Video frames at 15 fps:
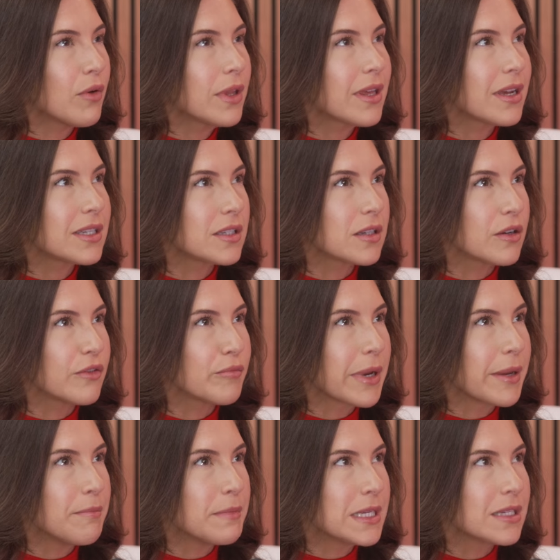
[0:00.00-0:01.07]
would that serve
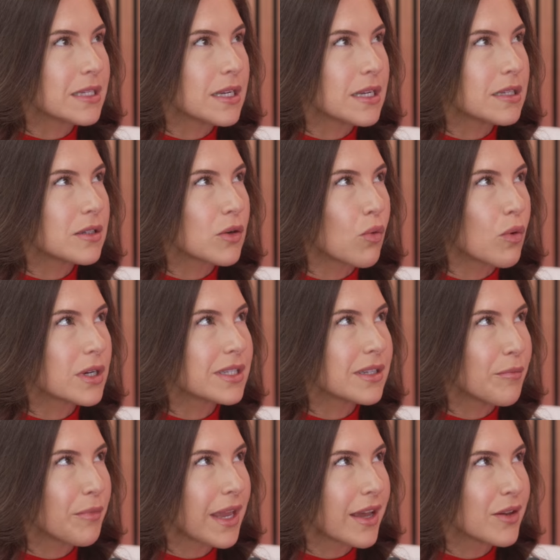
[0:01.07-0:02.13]
my business or
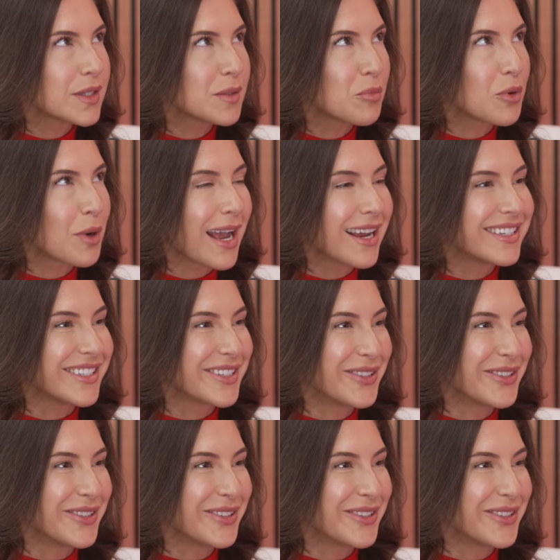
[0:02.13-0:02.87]
something else practical?